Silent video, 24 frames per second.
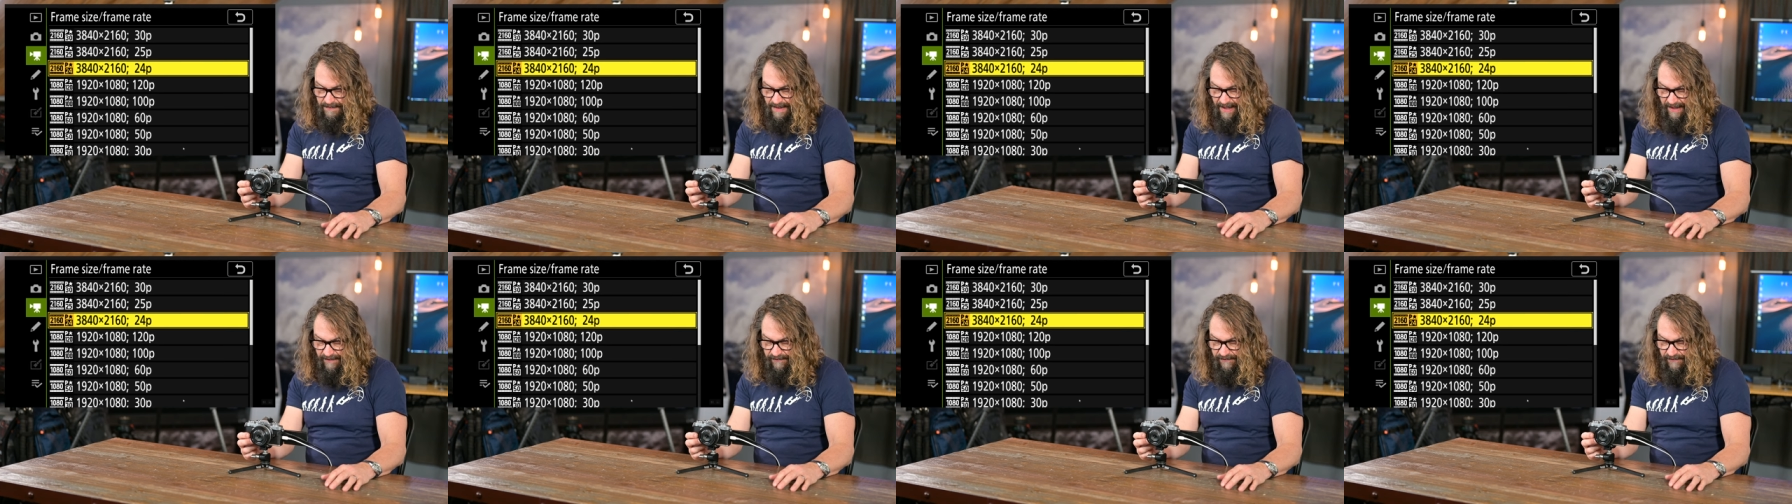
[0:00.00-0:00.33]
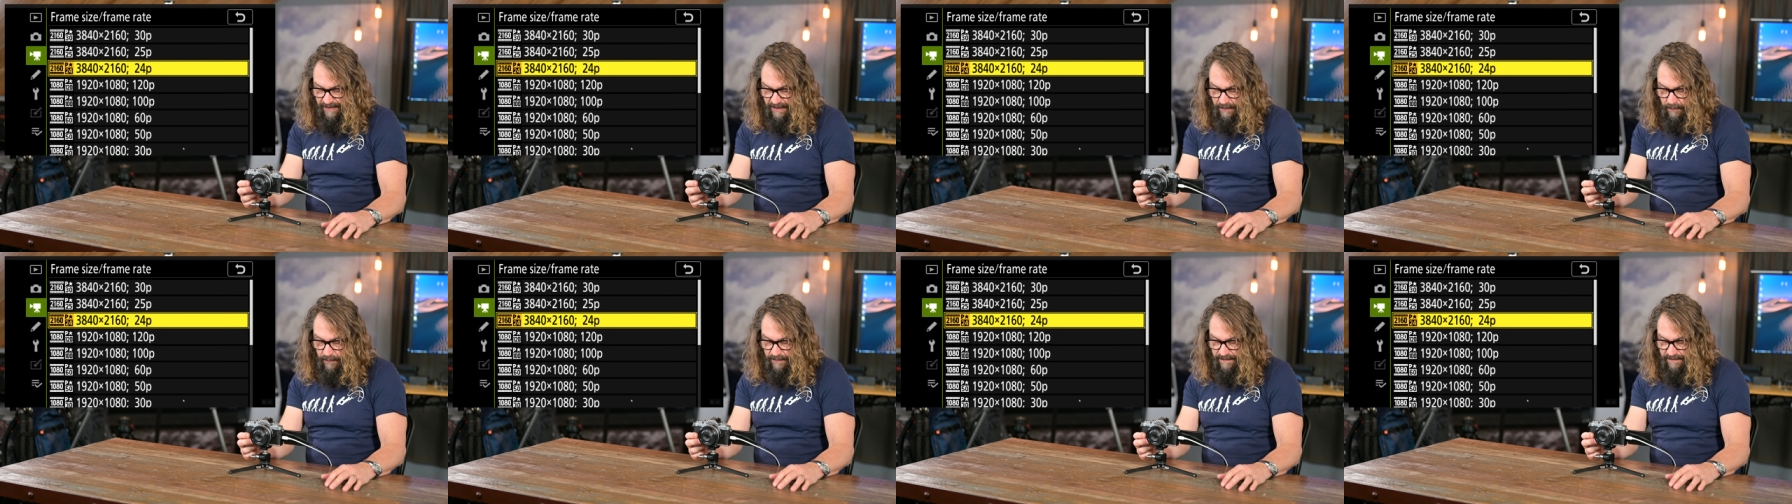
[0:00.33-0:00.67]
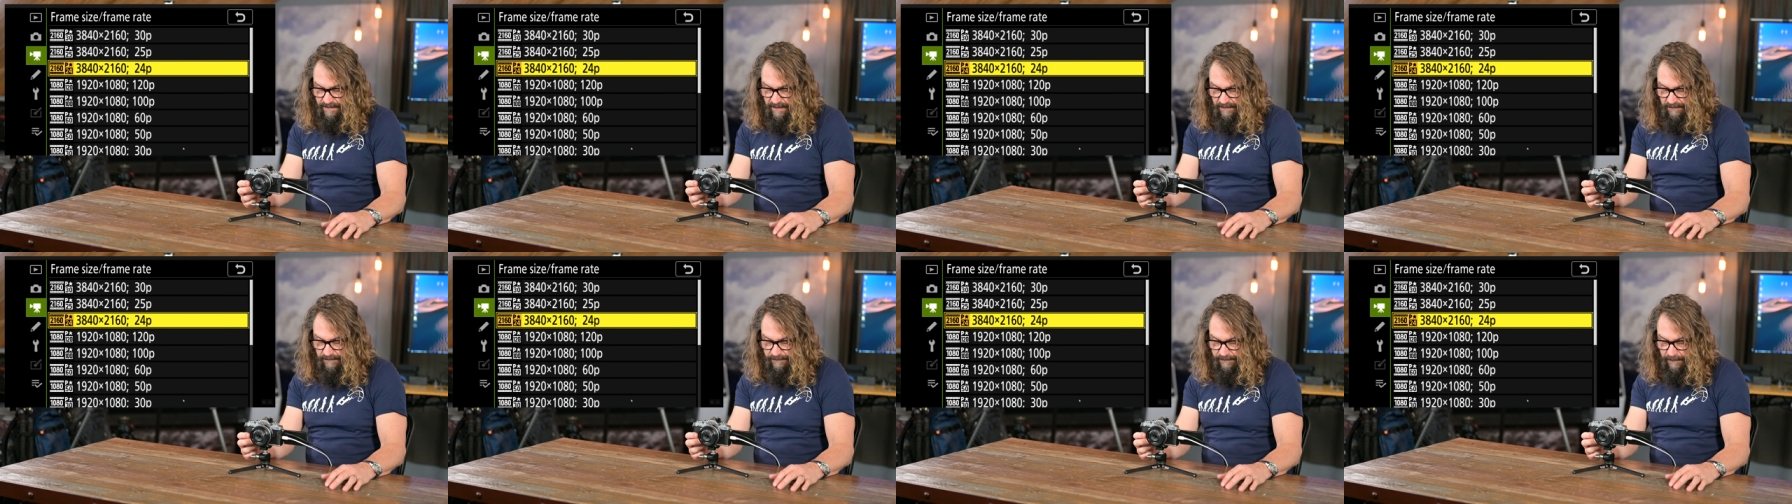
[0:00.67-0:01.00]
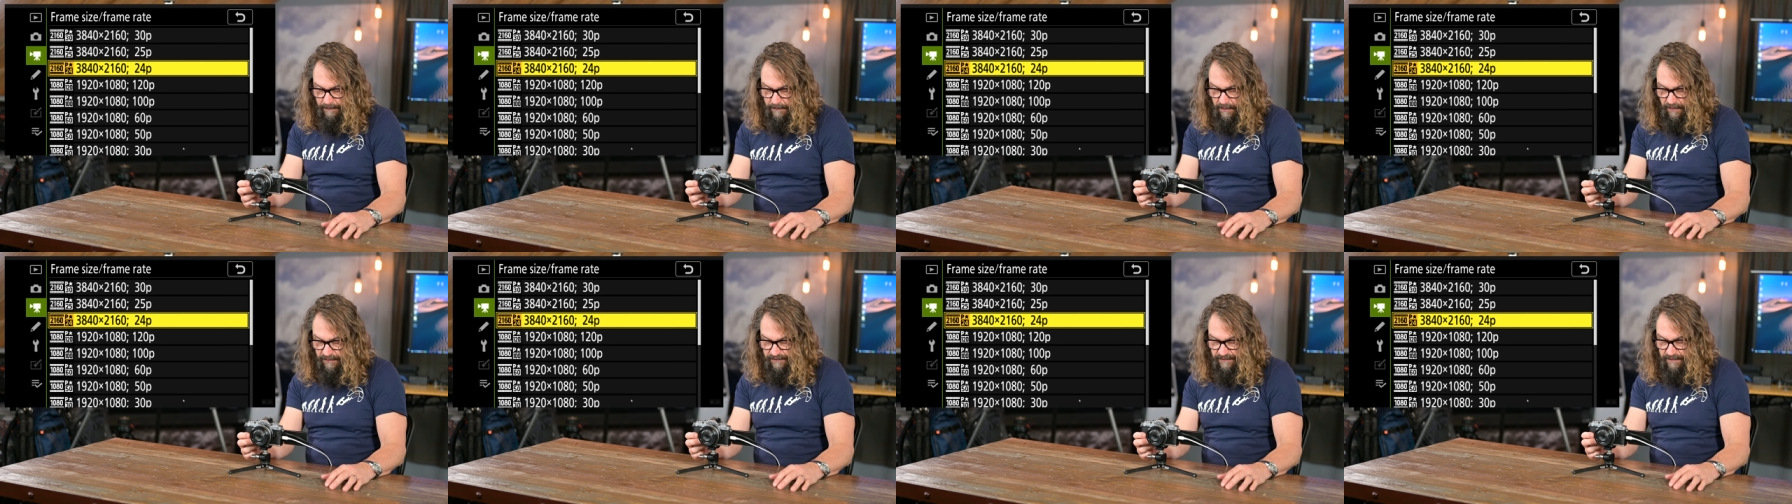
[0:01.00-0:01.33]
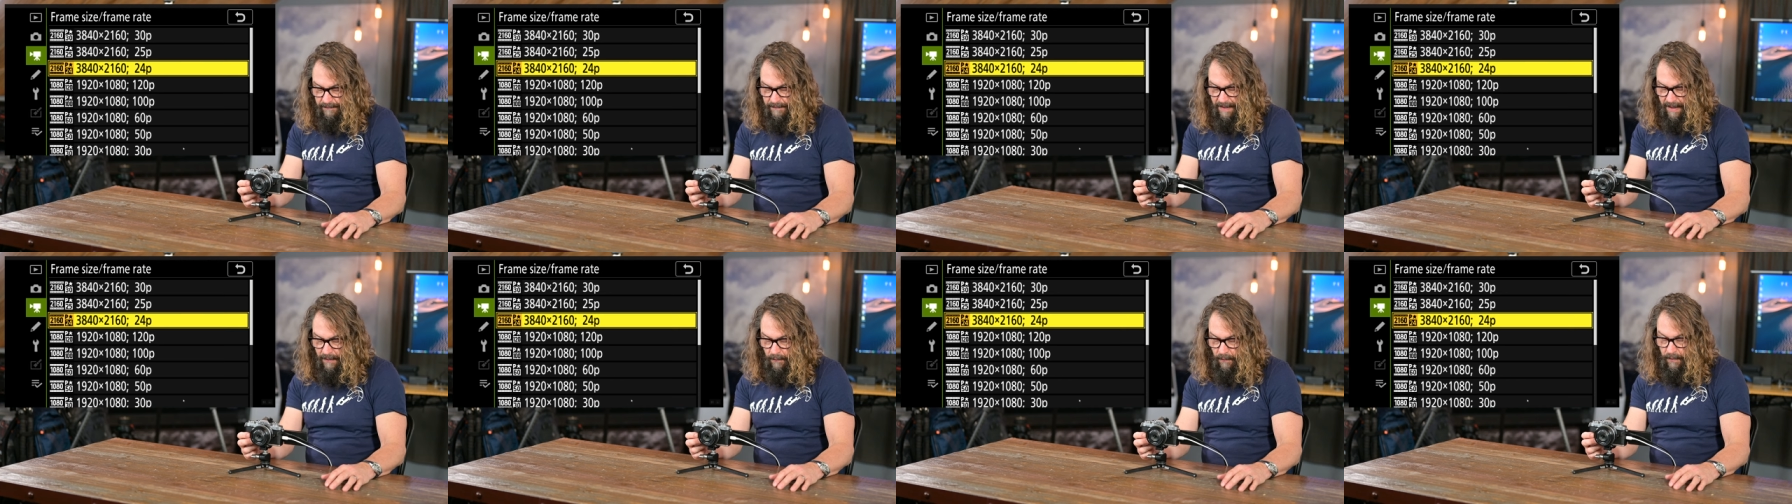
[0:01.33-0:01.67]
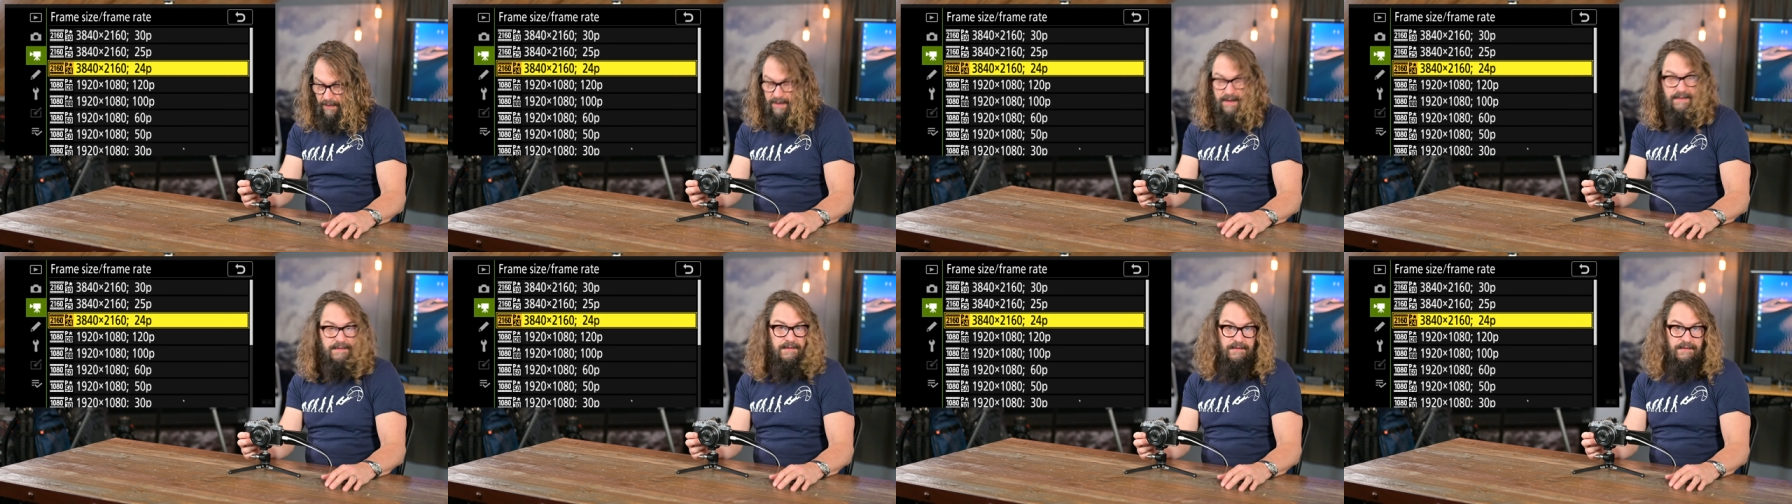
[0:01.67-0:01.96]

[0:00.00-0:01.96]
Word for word: I stick with this for most of my work,